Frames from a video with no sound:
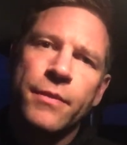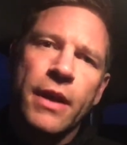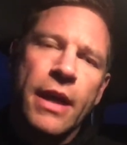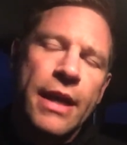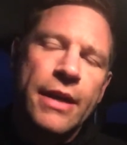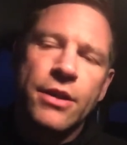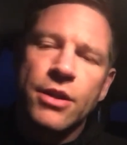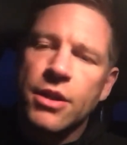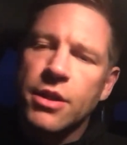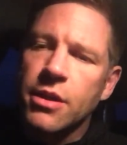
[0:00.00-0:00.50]

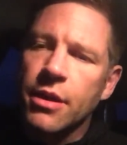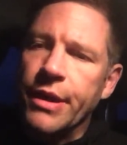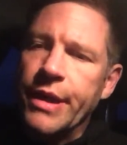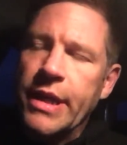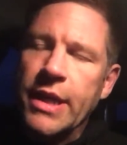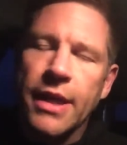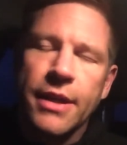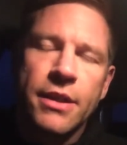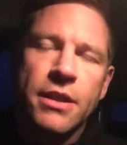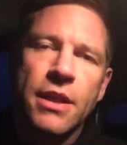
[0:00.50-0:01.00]
Again, just
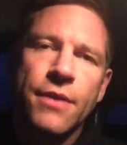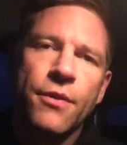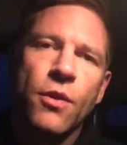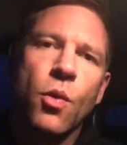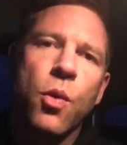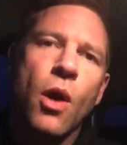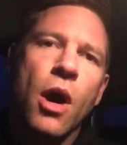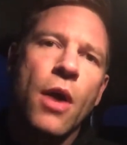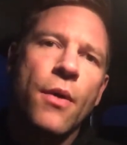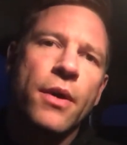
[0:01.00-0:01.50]
tentative
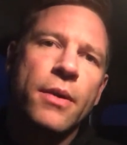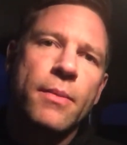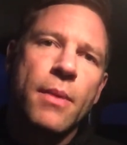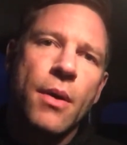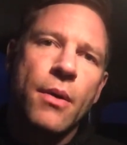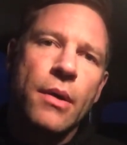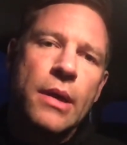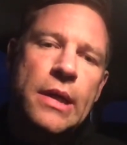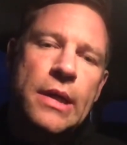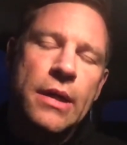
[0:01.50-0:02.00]
inquiry at the
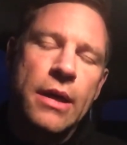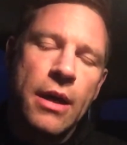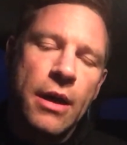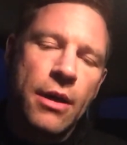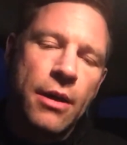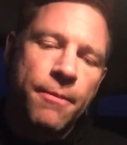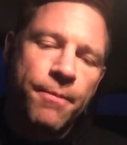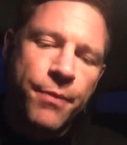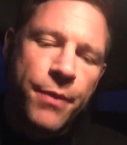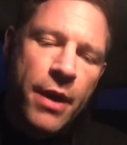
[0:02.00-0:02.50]
moment.
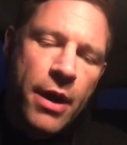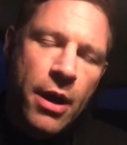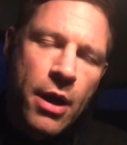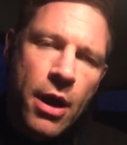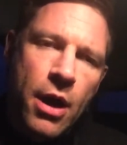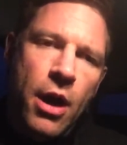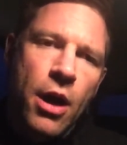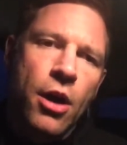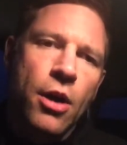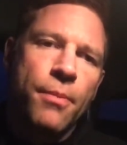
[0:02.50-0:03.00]

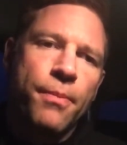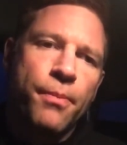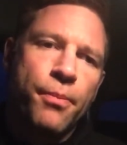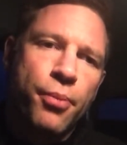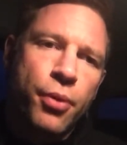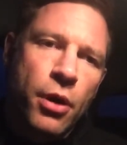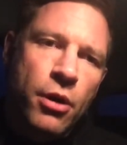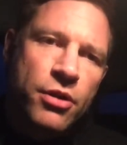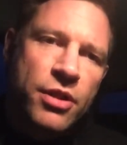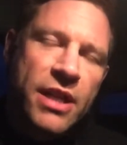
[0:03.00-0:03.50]
Her
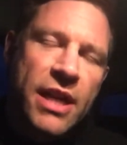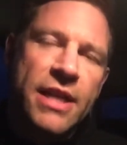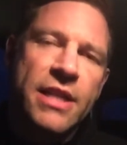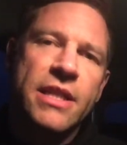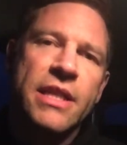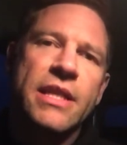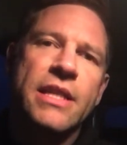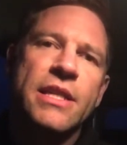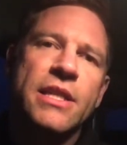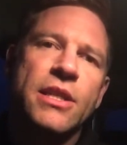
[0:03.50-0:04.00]
process
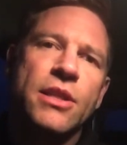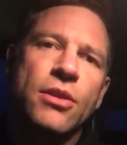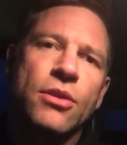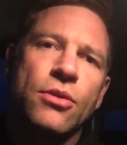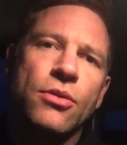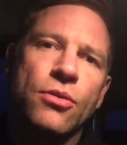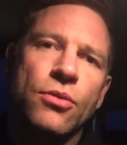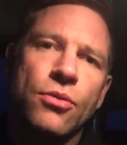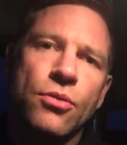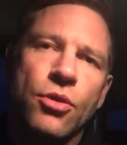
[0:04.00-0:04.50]
is
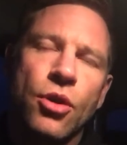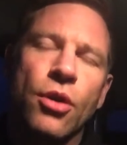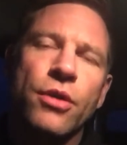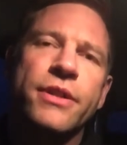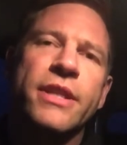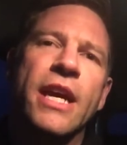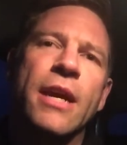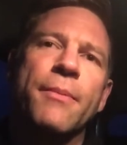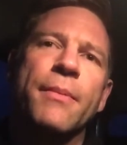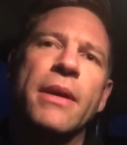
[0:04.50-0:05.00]
to
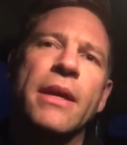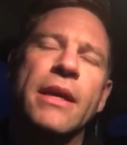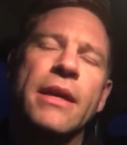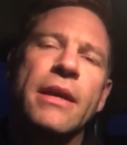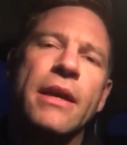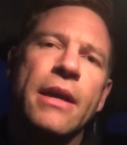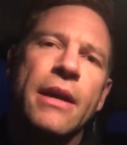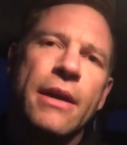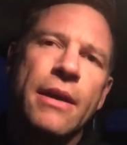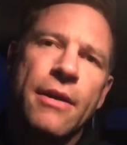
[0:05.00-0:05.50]
contact
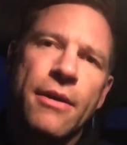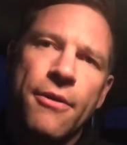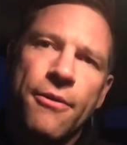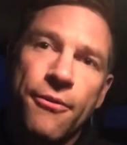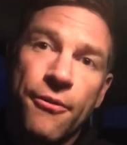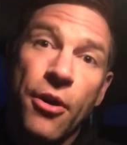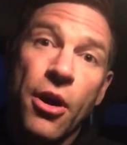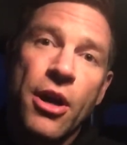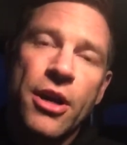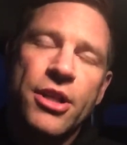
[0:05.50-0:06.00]
me
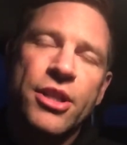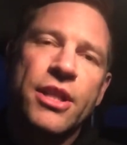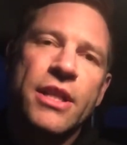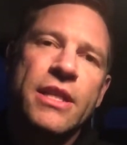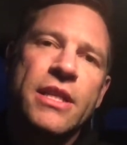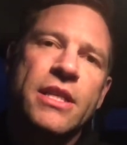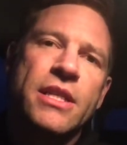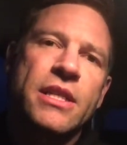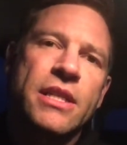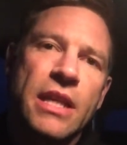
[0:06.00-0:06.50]
first
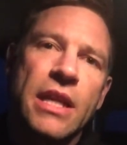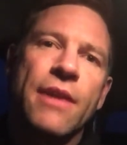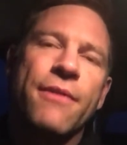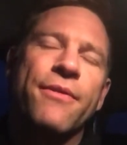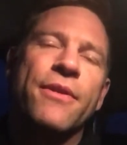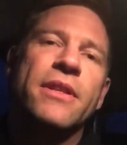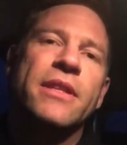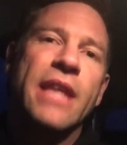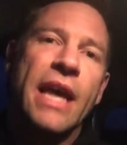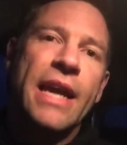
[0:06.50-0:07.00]
and see if
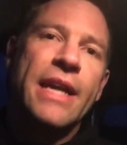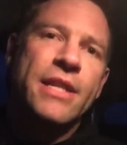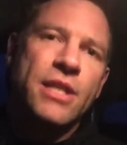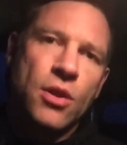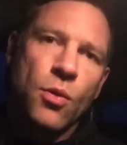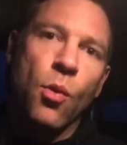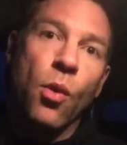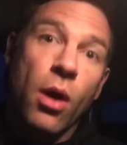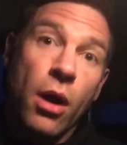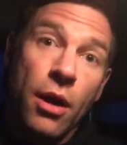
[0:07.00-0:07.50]
the dates
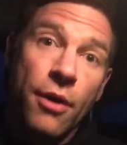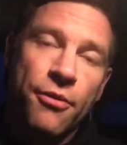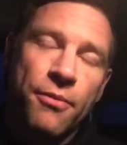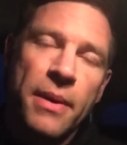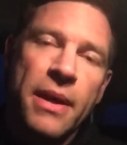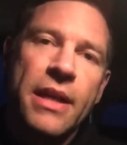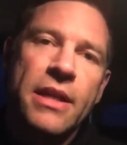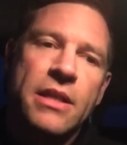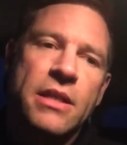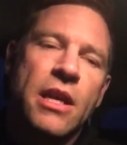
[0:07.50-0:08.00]
will work for
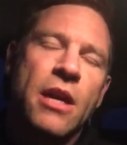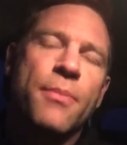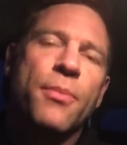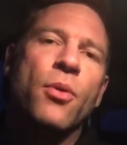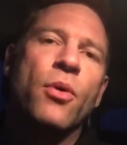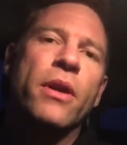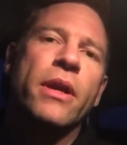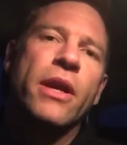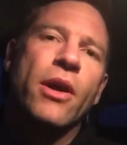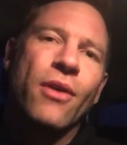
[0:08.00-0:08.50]
me, because there's no
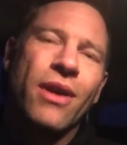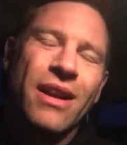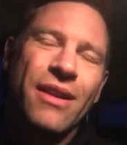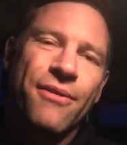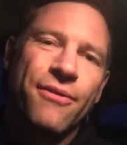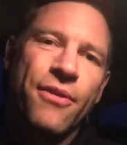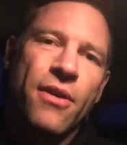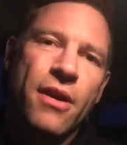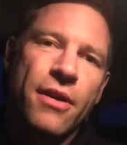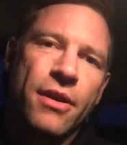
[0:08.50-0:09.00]
point in going any
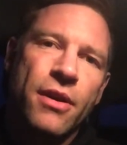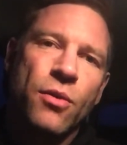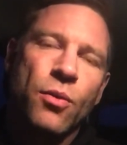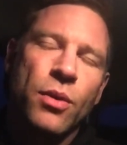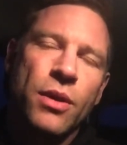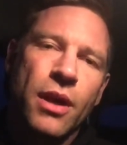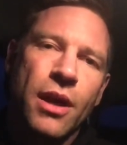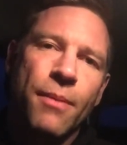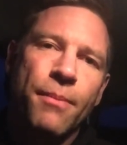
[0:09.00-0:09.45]
further with a